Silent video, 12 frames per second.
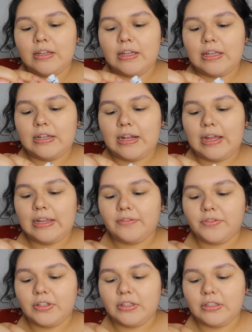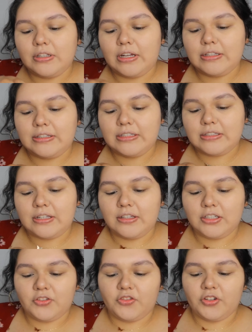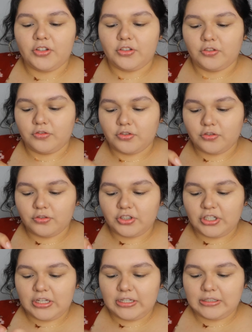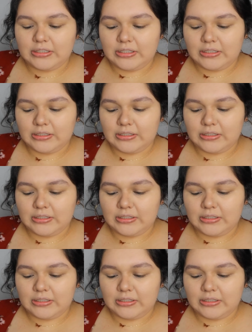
And I really got these colors for the neutral shades